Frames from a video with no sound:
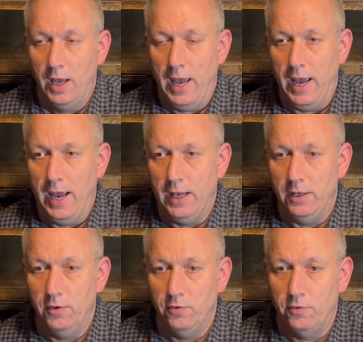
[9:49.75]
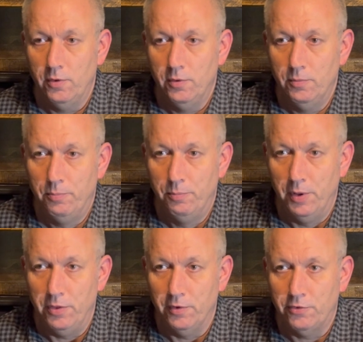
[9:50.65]

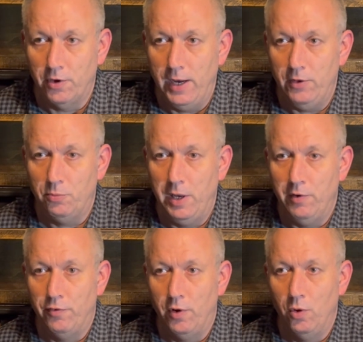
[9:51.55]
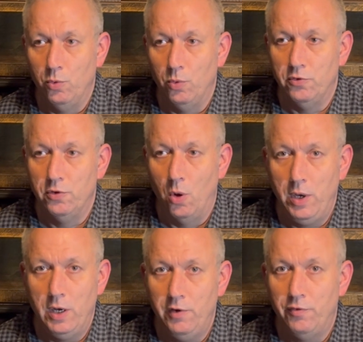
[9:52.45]
but the science being followed was
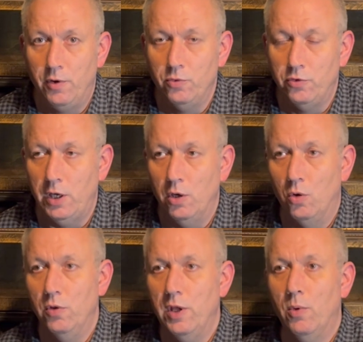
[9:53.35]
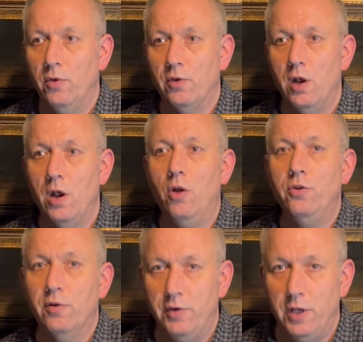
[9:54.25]
knowingly faulty, or there was a
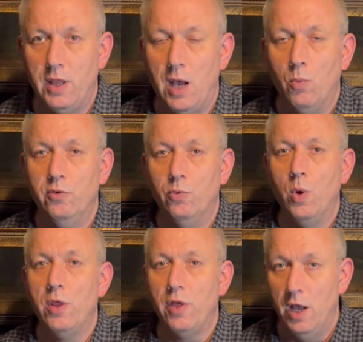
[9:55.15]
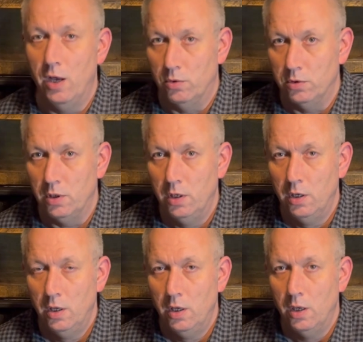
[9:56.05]
lot of it that was withheld.
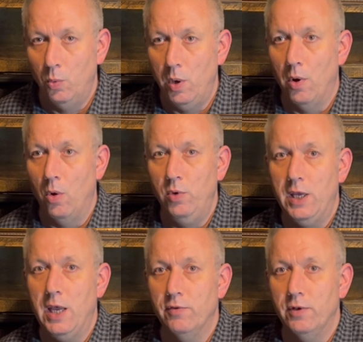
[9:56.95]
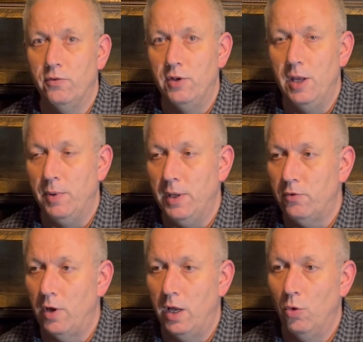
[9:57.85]
we were only given
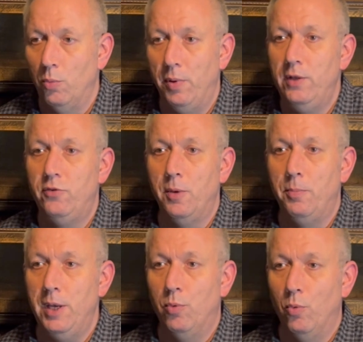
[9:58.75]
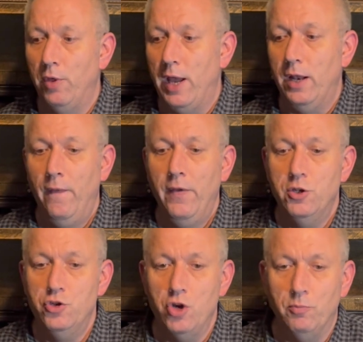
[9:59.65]
snippets. I know plenty of people that
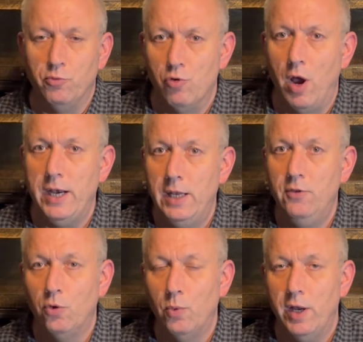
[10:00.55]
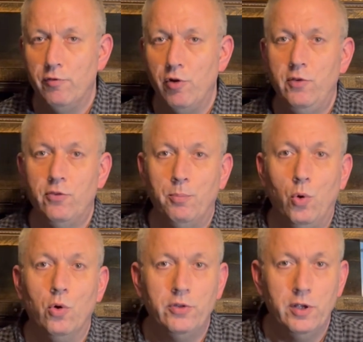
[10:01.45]
jumped right into it, very
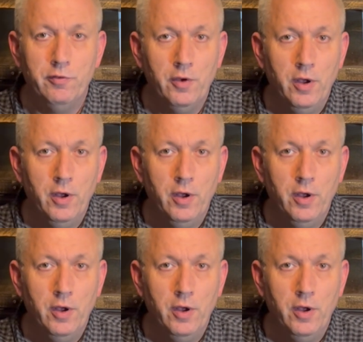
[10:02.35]
supportive